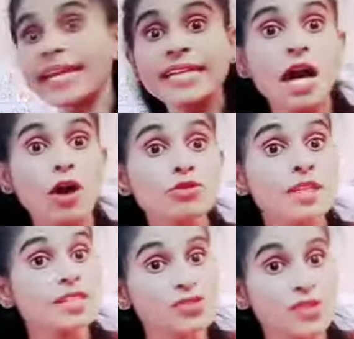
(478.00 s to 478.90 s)
down the
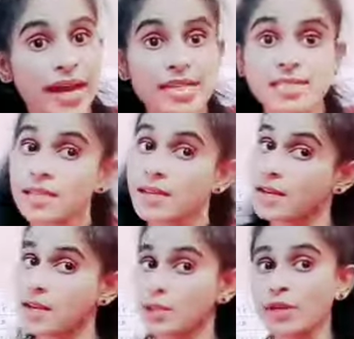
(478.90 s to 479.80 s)
stairs, you
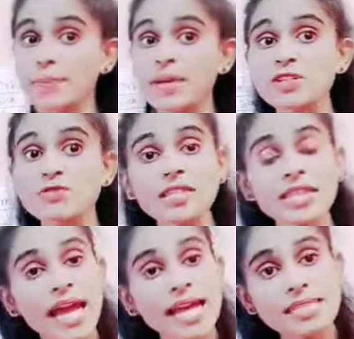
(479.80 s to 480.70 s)
can meet with an
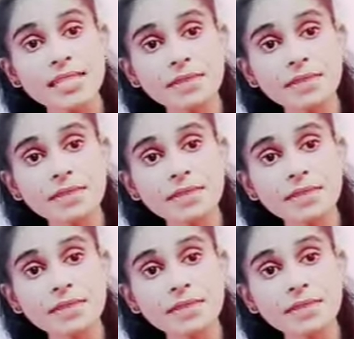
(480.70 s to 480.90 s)
accident.